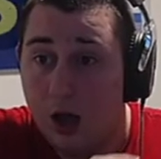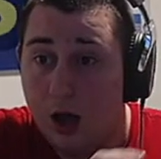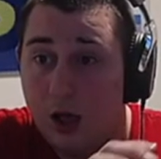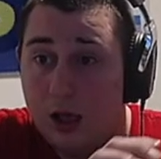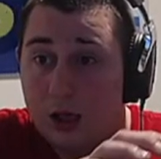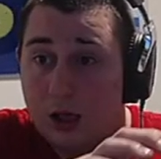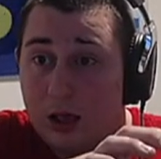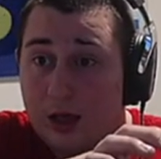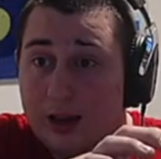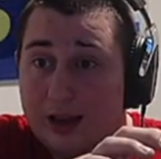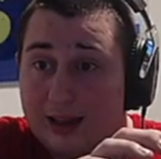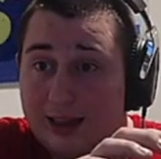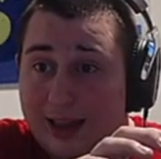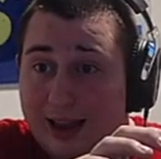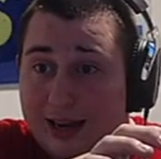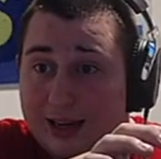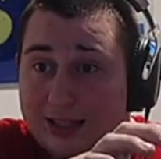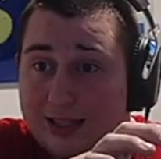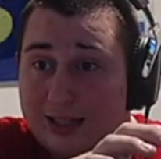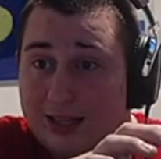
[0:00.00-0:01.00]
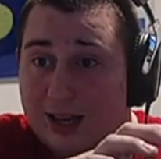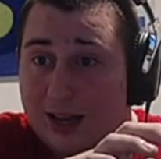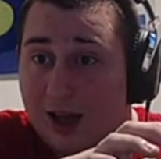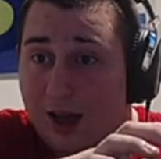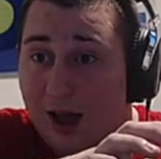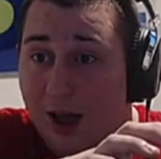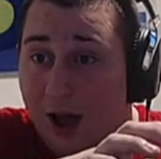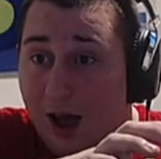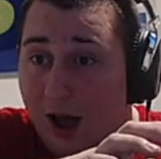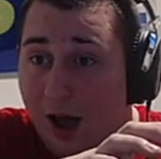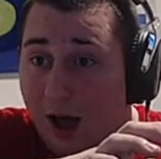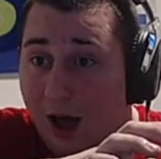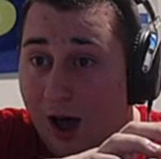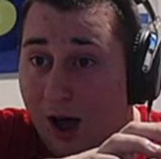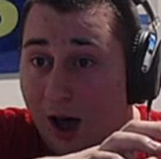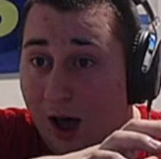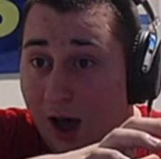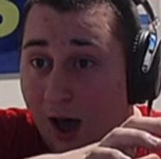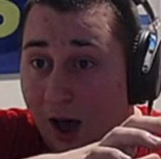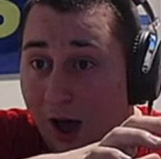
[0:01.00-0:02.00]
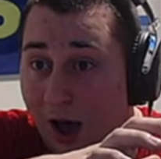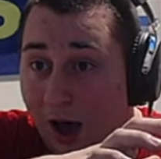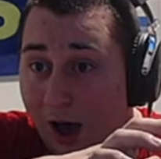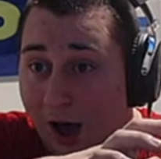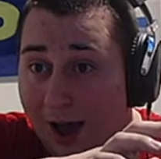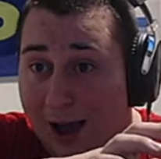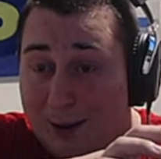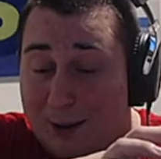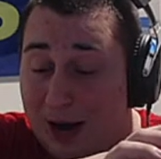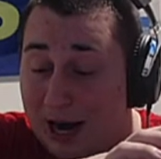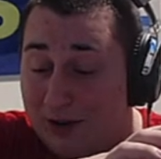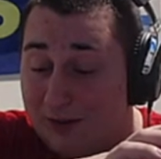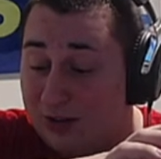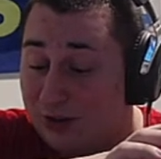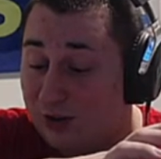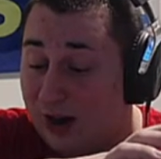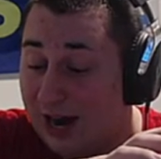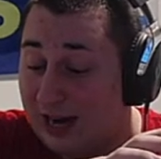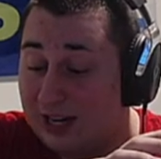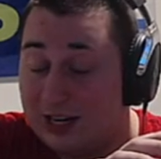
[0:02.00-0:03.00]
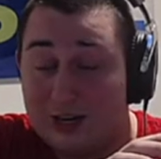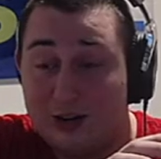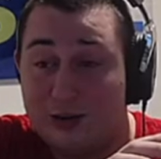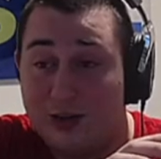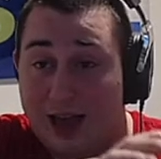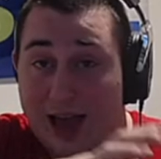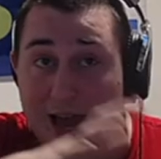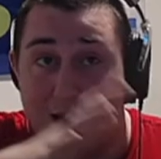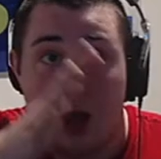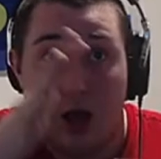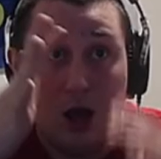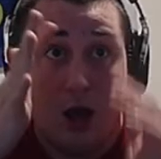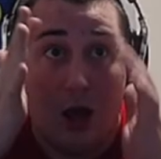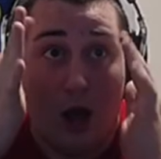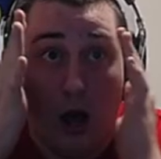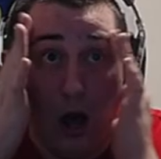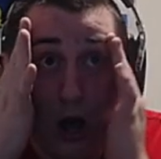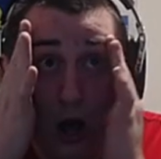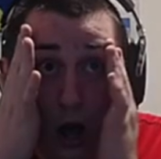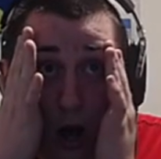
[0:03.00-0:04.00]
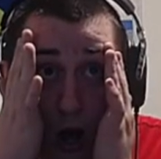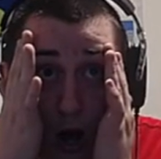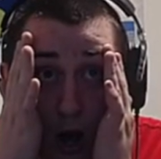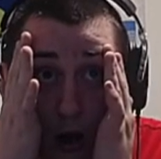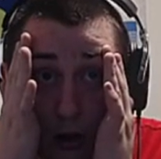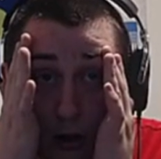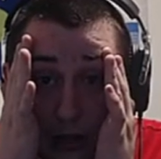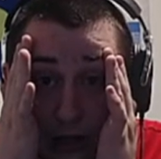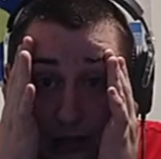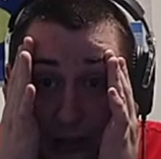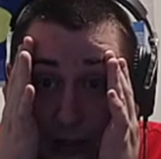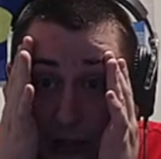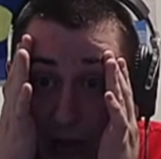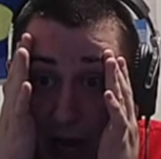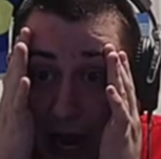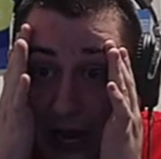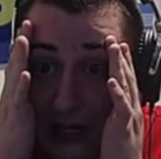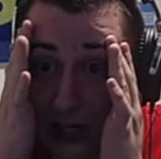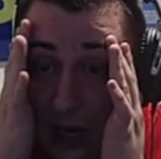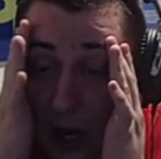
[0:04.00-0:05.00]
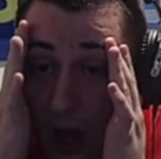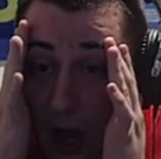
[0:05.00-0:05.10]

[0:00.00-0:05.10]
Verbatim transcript: Look at this. Oh, I'm not even trying to do that. Holy shit.